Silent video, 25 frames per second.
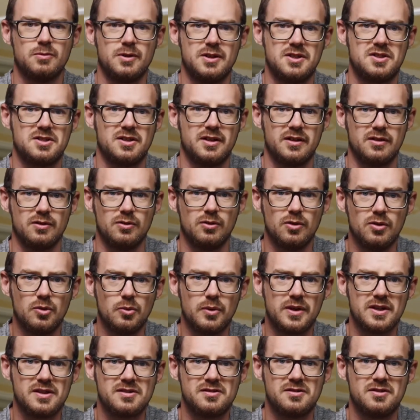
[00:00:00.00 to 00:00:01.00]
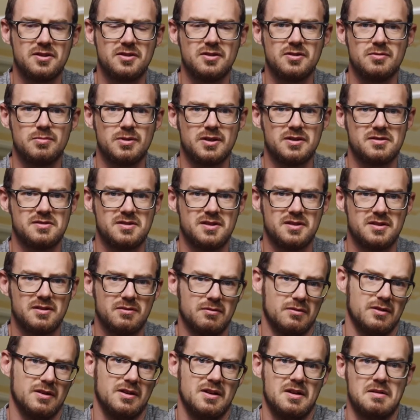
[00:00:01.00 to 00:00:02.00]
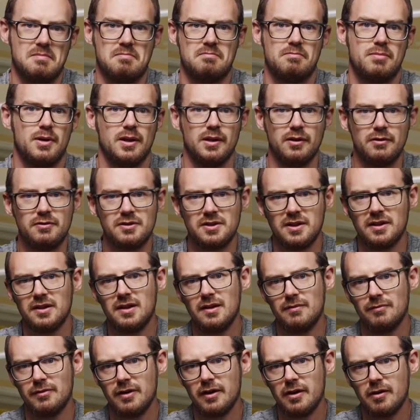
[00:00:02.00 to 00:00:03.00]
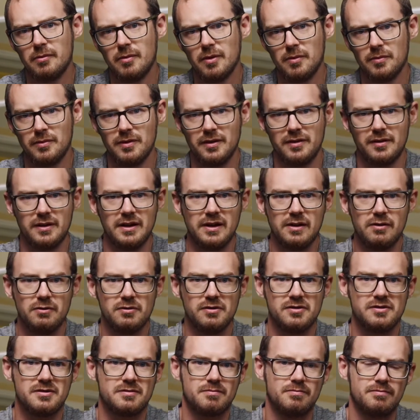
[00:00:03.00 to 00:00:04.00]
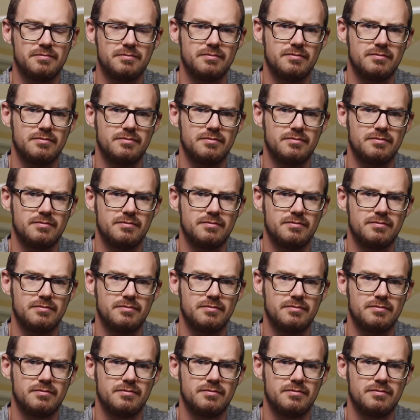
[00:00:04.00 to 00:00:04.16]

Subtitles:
which I always do because I don't like polluting the environment with used